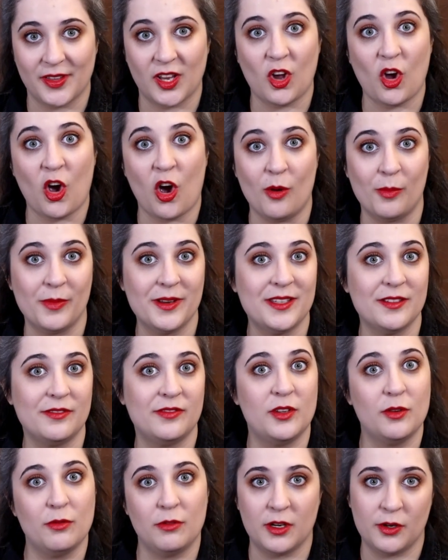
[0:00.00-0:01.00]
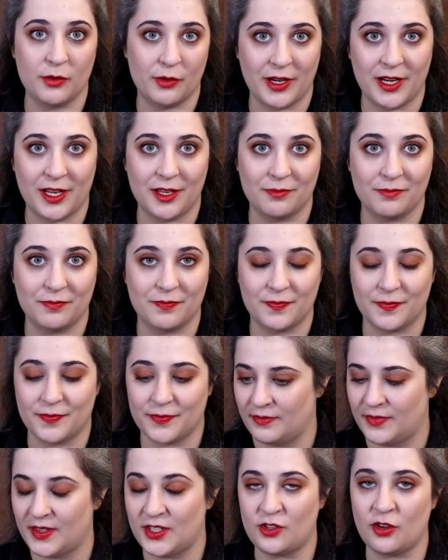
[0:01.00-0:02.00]
Comment if you agree.
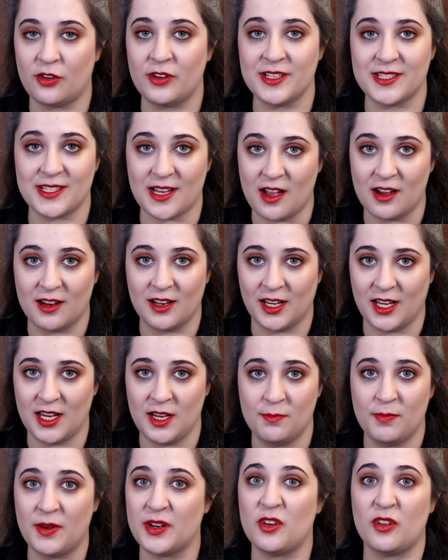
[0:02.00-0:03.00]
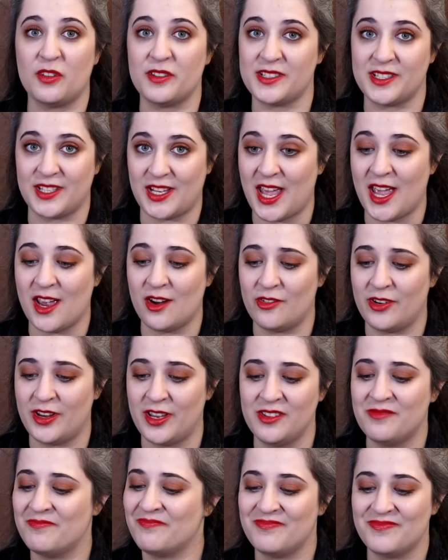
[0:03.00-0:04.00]
The dog is ugly, but not
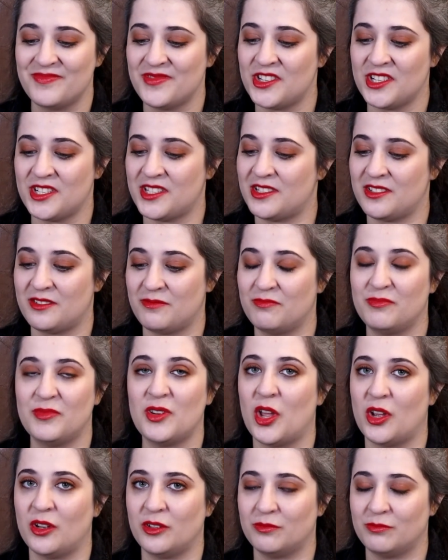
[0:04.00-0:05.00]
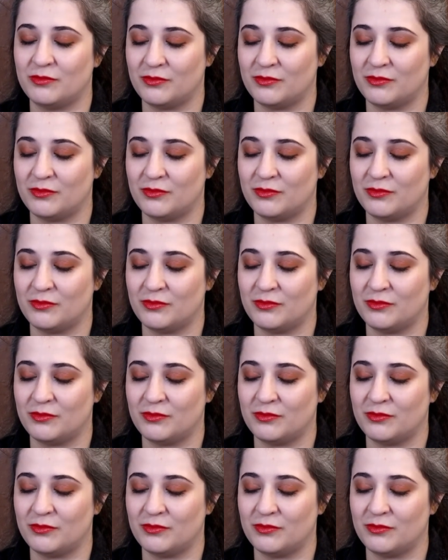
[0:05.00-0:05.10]
scary. Just no.